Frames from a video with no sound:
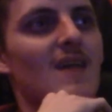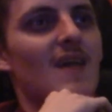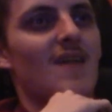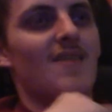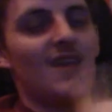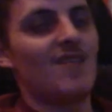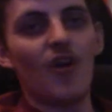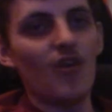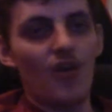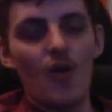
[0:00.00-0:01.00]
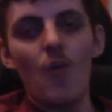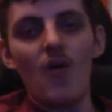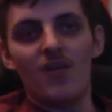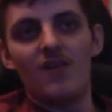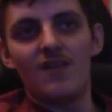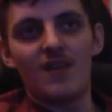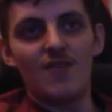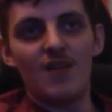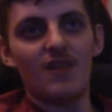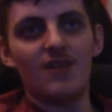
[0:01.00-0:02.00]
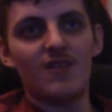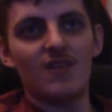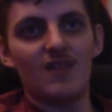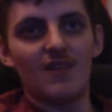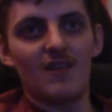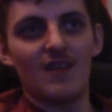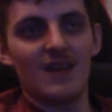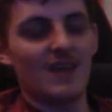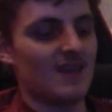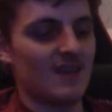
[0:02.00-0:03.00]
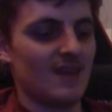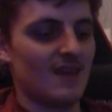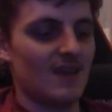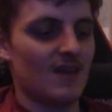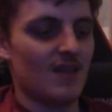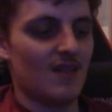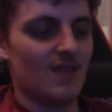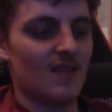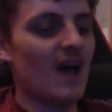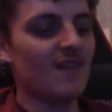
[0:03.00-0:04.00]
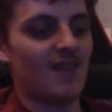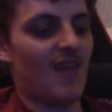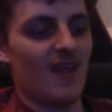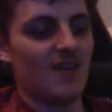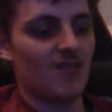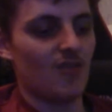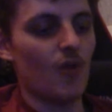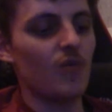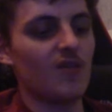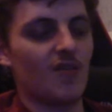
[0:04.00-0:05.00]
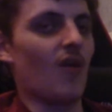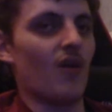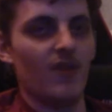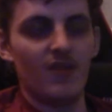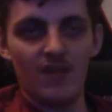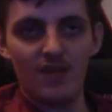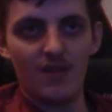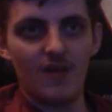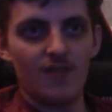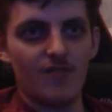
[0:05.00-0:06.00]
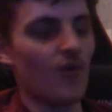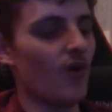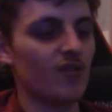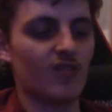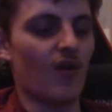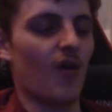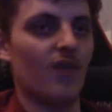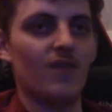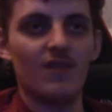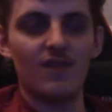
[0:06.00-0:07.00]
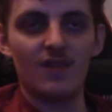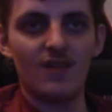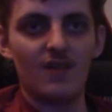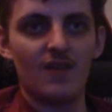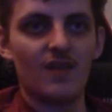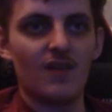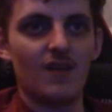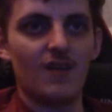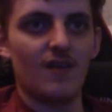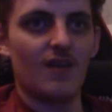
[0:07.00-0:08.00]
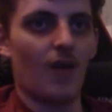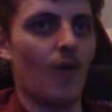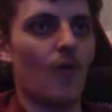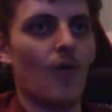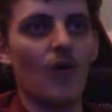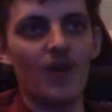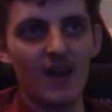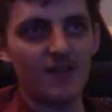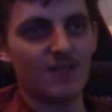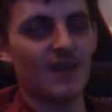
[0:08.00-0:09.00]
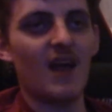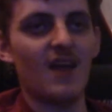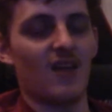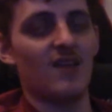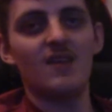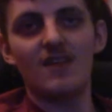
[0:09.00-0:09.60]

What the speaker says: He's got no one. He really doesn't. Like, Nat's dead. Tony's gone. Thor's gone. You know, Hawkeye's retired.